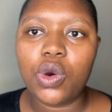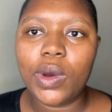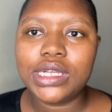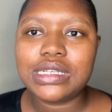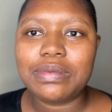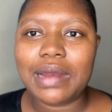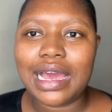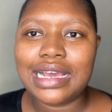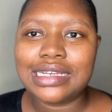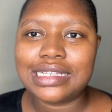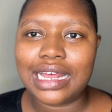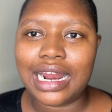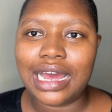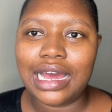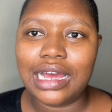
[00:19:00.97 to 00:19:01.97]
want suppliers
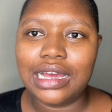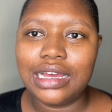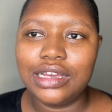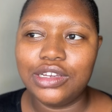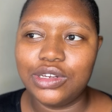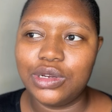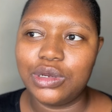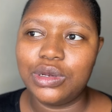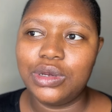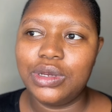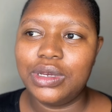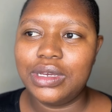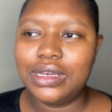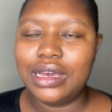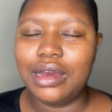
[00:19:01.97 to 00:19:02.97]
that are, you know,
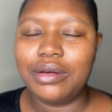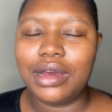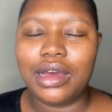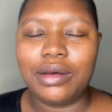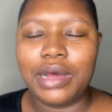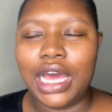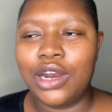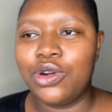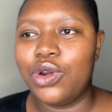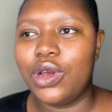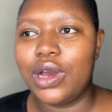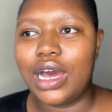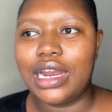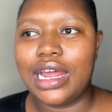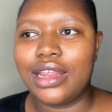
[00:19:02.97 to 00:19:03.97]
uh, uh, I don't
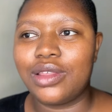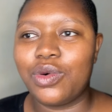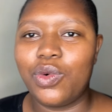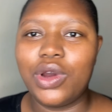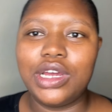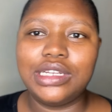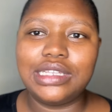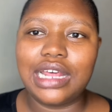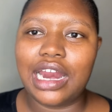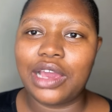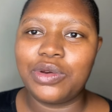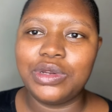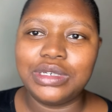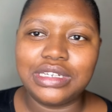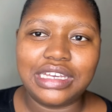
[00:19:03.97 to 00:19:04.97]
know another word that I
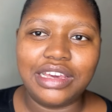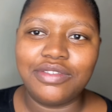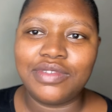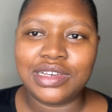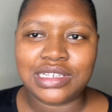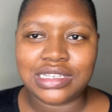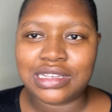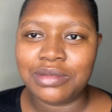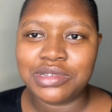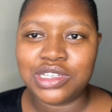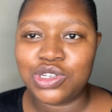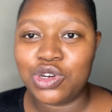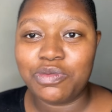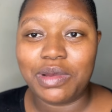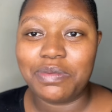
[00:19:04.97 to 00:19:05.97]
could give as a
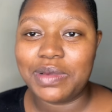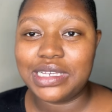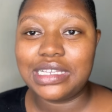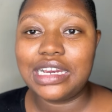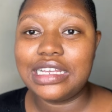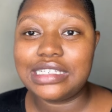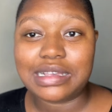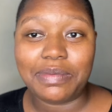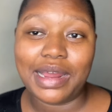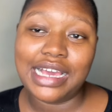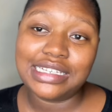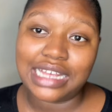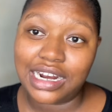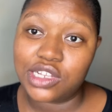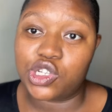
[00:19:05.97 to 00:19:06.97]
substitute, but basically
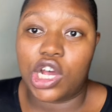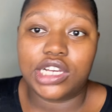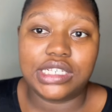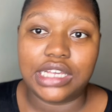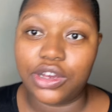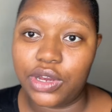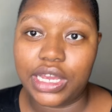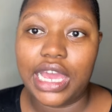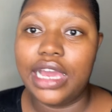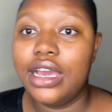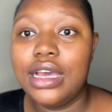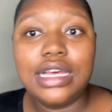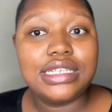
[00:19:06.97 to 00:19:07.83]
suppliers that are toxic, okay?